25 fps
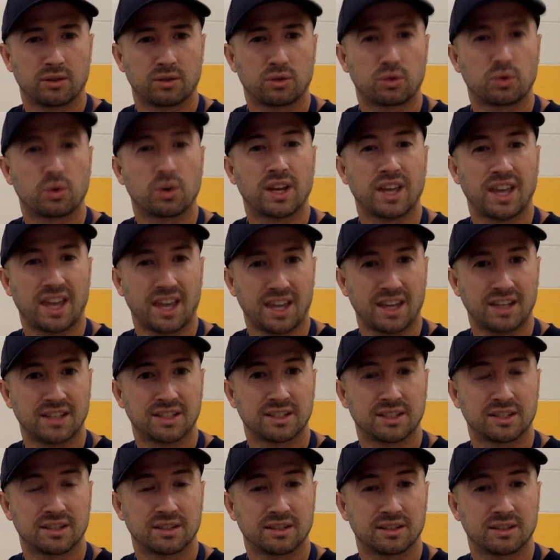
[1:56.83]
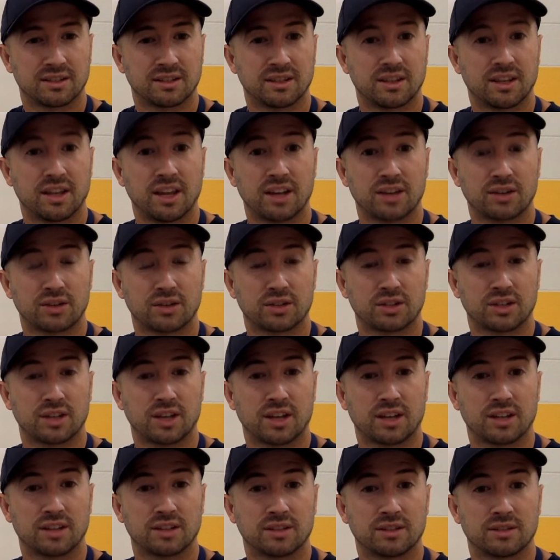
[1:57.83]
creates the
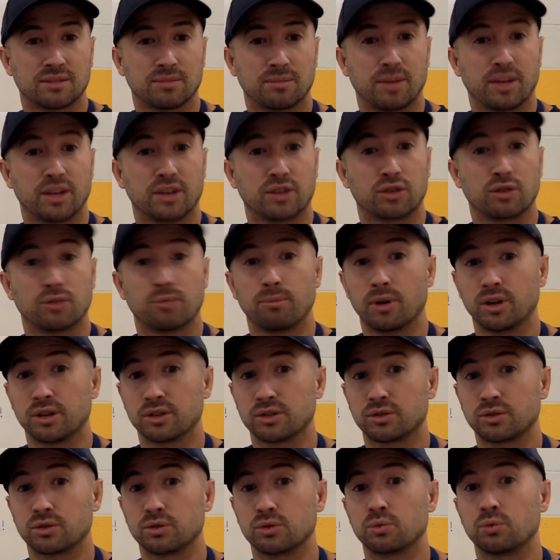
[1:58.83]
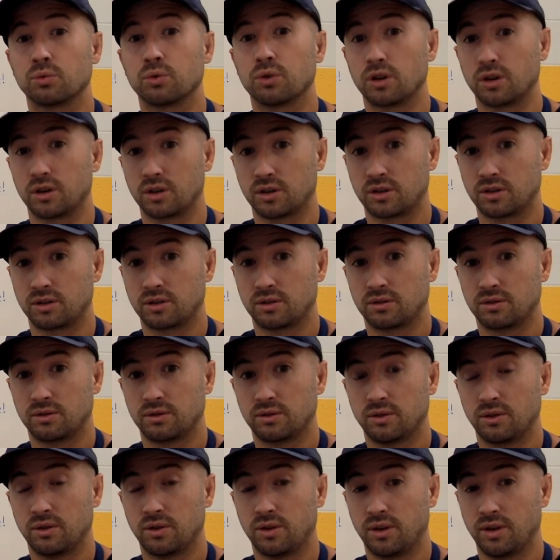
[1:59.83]
exercise, makes your muscles work,
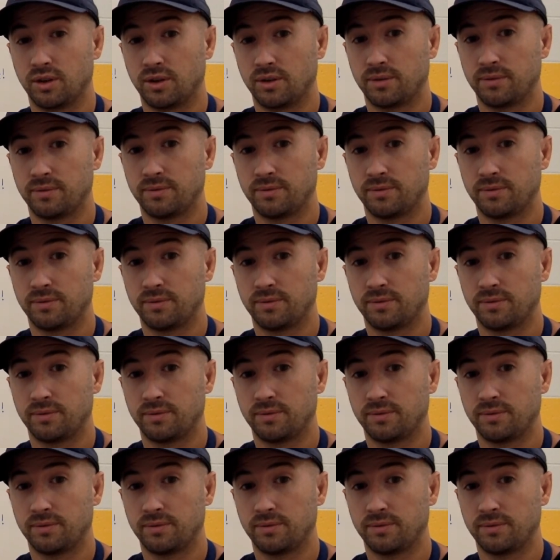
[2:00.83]
okay?